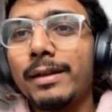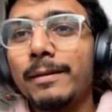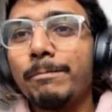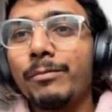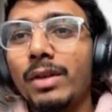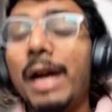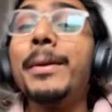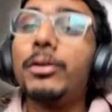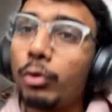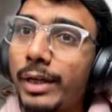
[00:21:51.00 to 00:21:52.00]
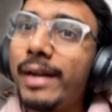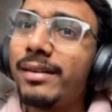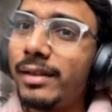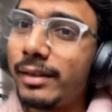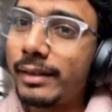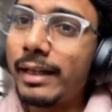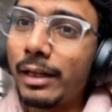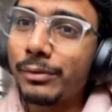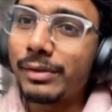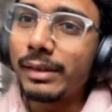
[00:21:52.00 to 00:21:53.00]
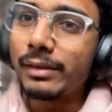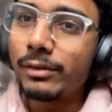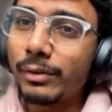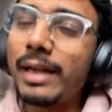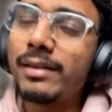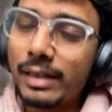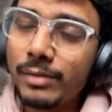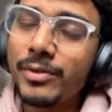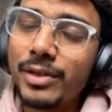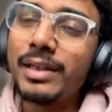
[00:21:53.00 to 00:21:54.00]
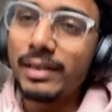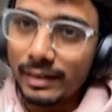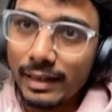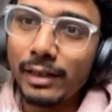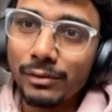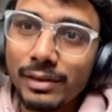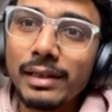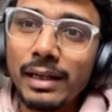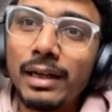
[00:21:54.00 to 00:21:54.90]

Okay. I mean, to get the Dalhousie, the admission in the Dalhousie.